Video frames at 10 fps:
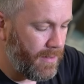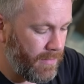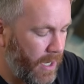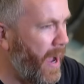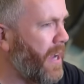
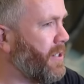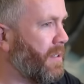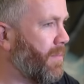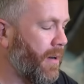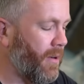No
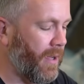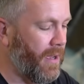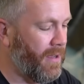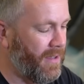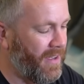ashes, bro.
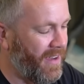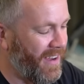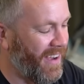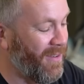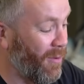
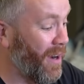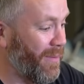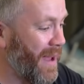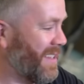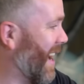One of
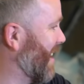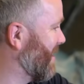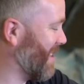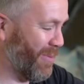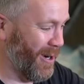them has
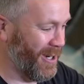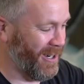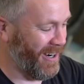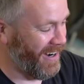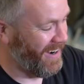ashes, I'm pretty
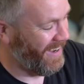sure.